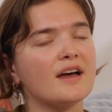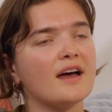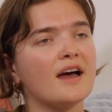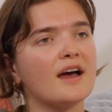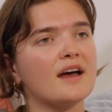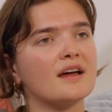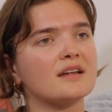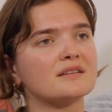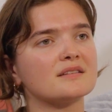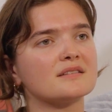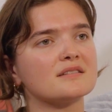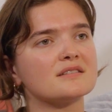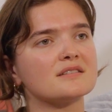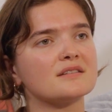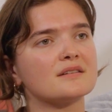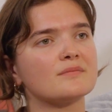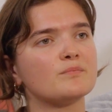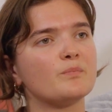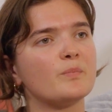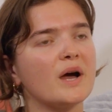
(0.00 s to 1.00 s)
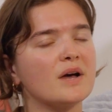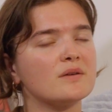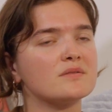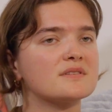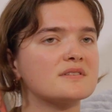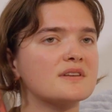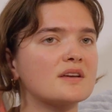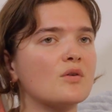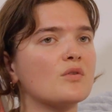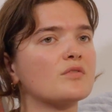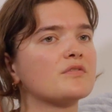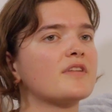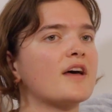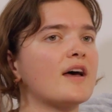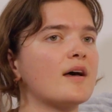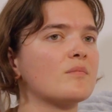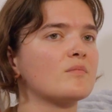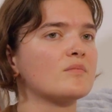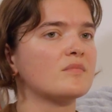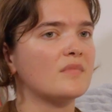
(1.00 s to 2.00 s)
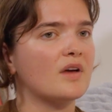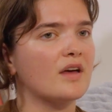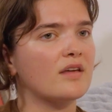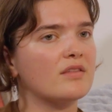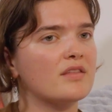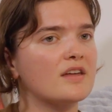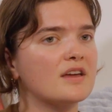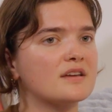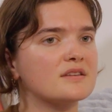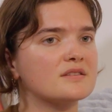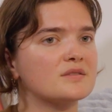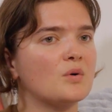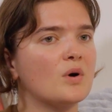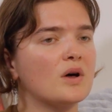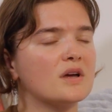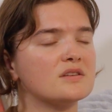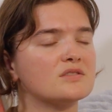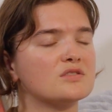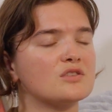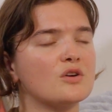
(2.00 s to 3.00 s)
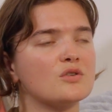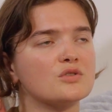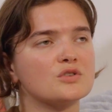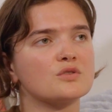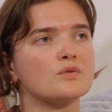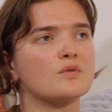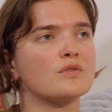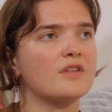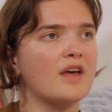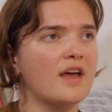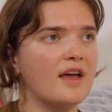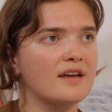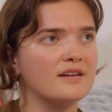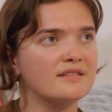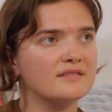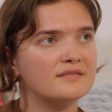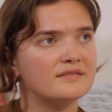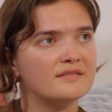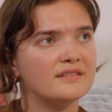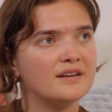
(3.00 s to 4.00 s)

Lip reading: And bouncing off them. I think it's quite a social thing.